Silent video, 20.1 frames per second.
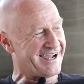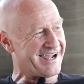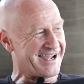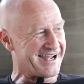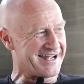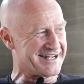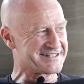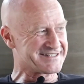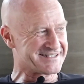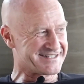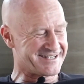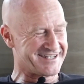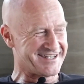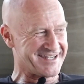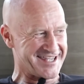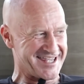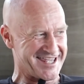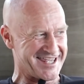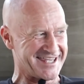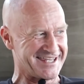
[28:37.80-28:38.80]
And
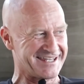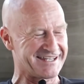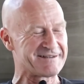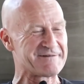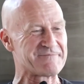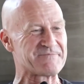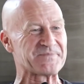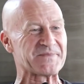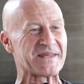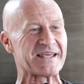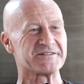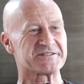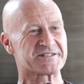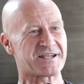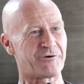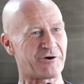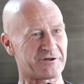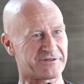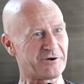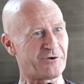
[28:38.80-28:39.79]

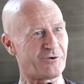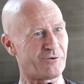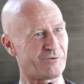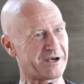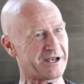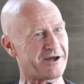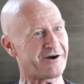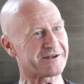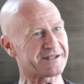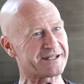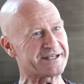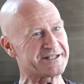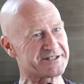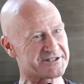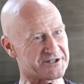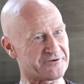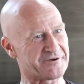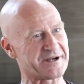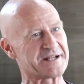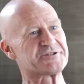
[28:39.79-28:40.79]
so I thought, well, I'll
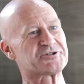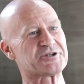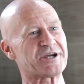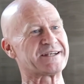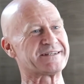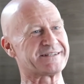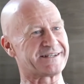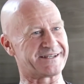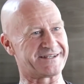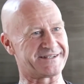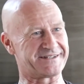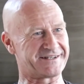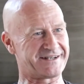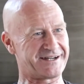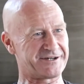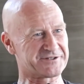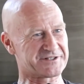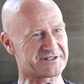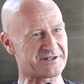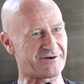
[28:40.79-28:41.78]
ease her in gently, you
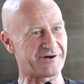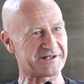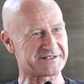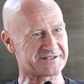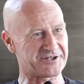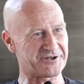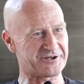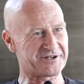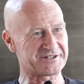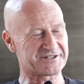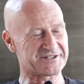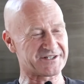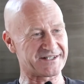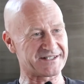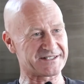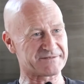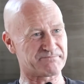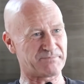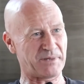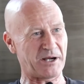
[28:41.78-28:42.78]
know. So I took her to
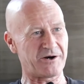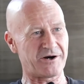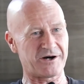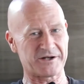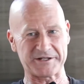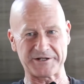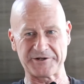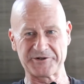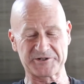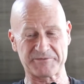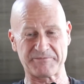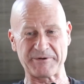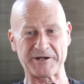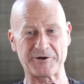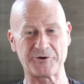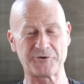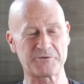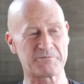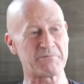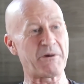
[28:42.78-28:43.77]
this bar that used to be
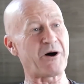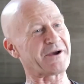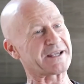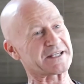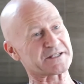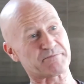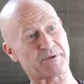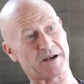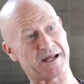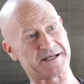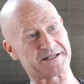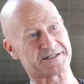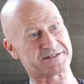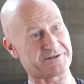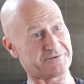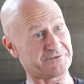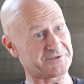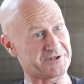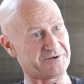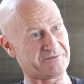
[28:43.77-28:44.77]
called Mike's
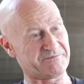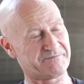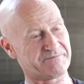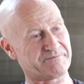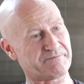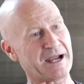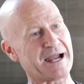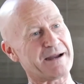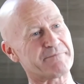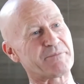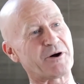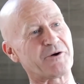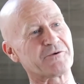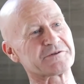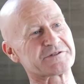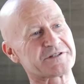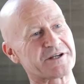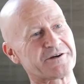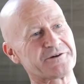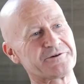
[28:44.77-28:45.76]
Place that was on
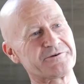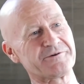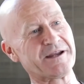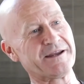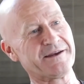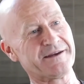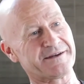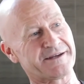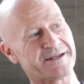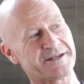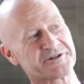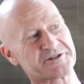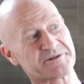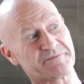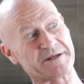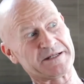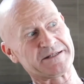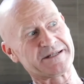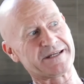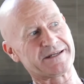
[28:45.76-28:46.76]
Patpong 2. It used
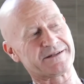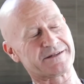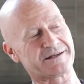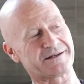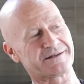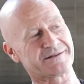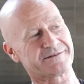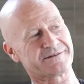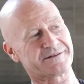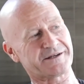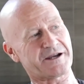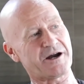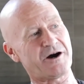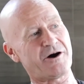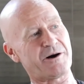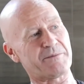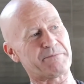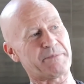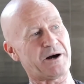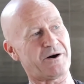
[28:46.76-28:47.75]
to be near the, the
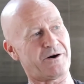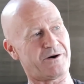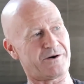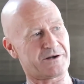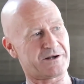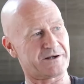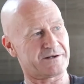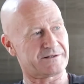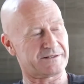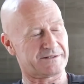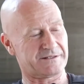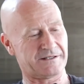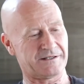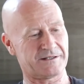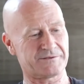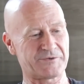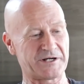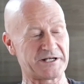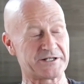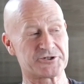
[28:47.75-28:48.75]
car park
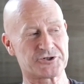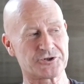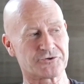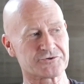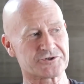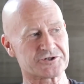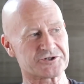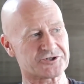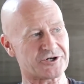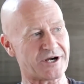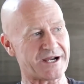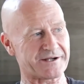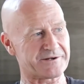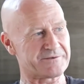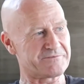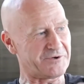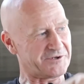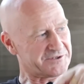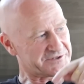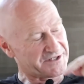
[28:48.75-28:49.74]
uh, where the George and
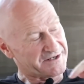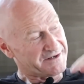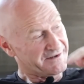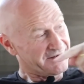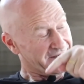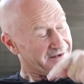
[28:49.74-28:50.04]
Dragon was.